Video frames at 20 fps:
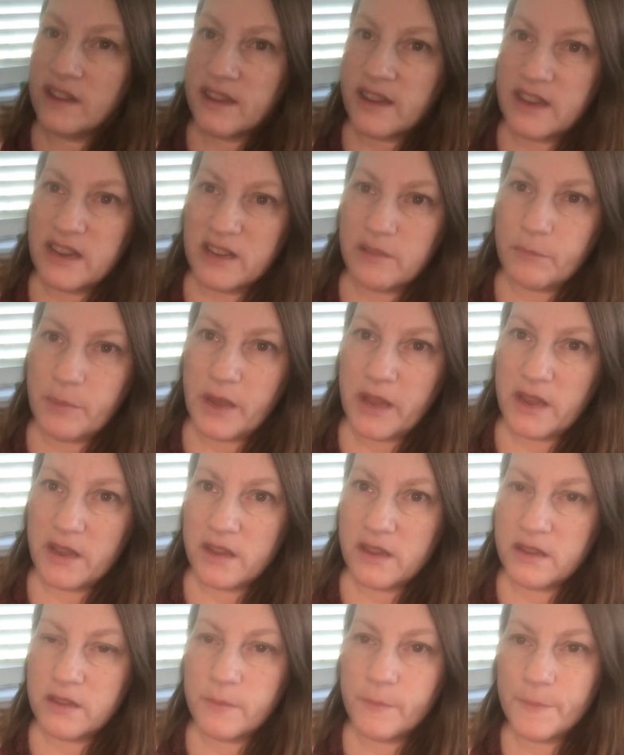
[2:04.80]
guinea
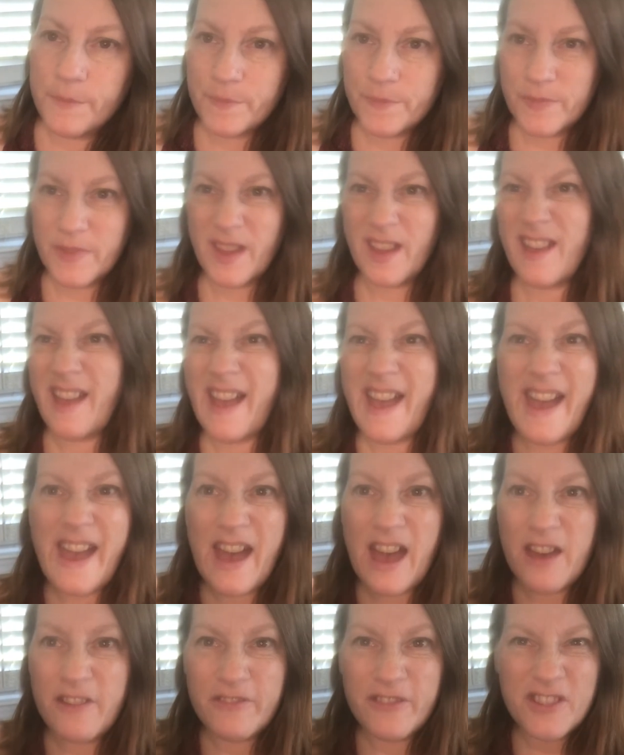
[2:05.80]
pig a
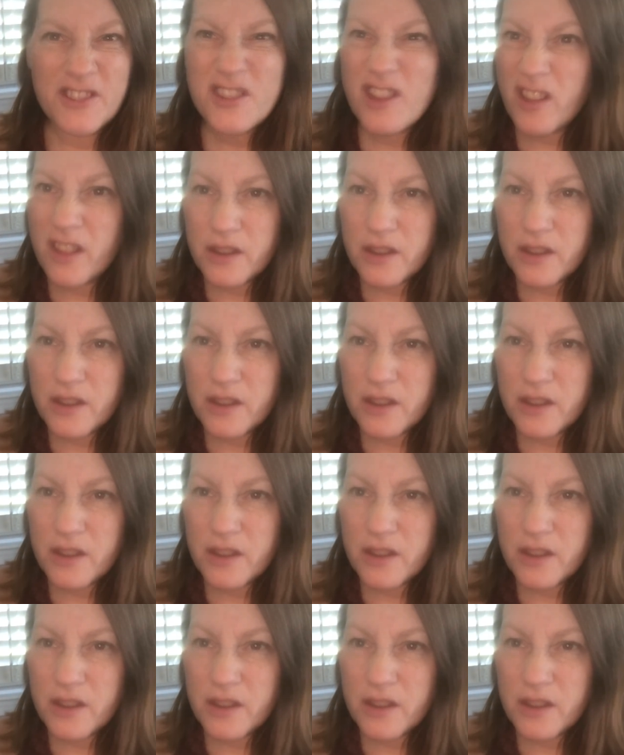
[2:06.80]
half. That's all